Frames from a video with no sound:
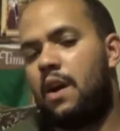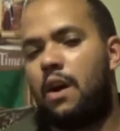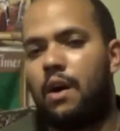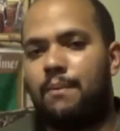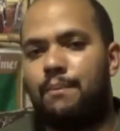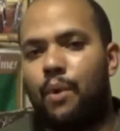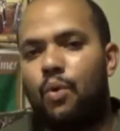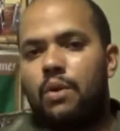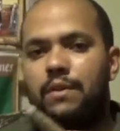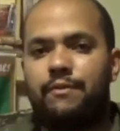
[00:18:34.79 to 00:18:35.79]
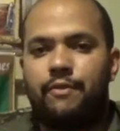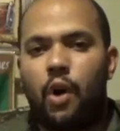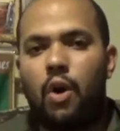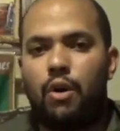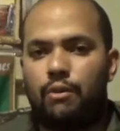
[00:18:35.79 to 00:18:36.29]
are more
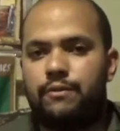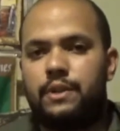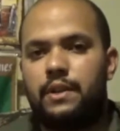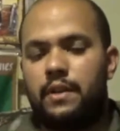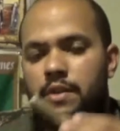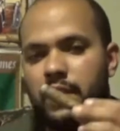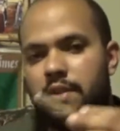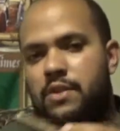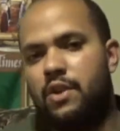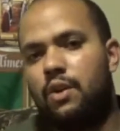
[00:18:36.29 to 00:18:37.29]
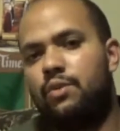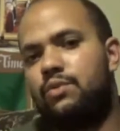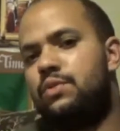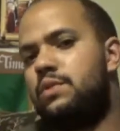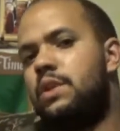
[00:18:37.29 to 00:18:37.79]
evolved than
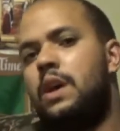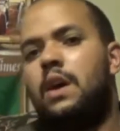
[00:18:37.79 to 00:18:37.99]
those